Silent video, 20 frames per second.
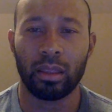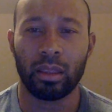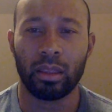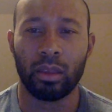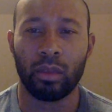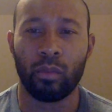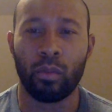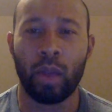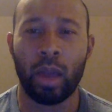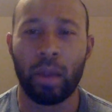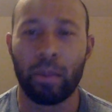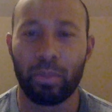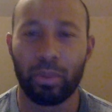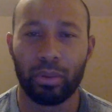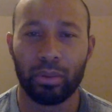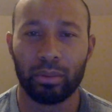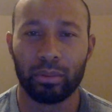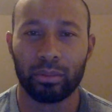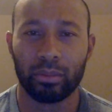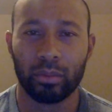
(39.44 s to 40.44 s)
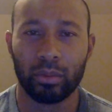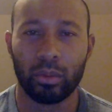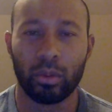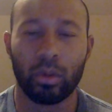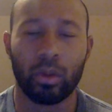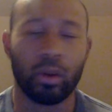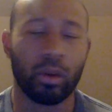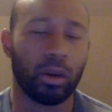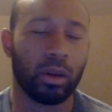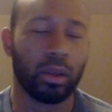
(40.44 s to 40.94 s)
rep
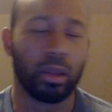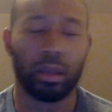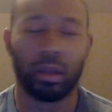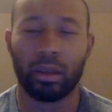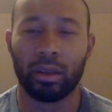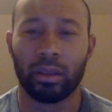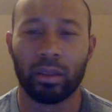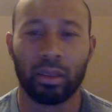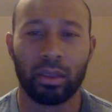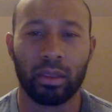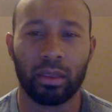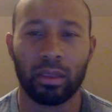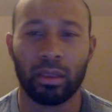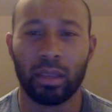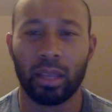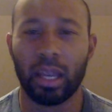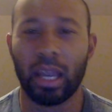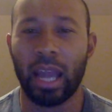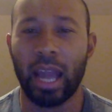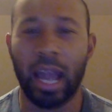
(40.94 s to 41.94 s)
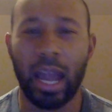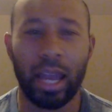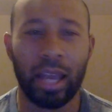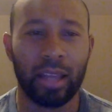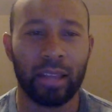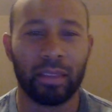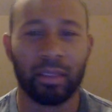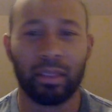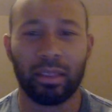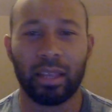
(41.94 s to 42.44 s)
or the
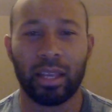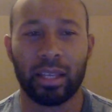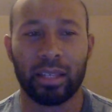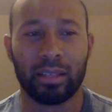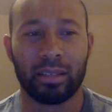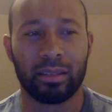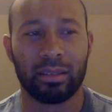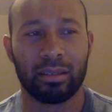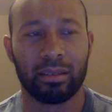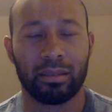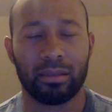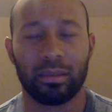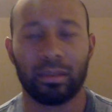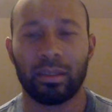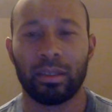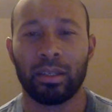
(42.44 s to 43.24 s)
guy that's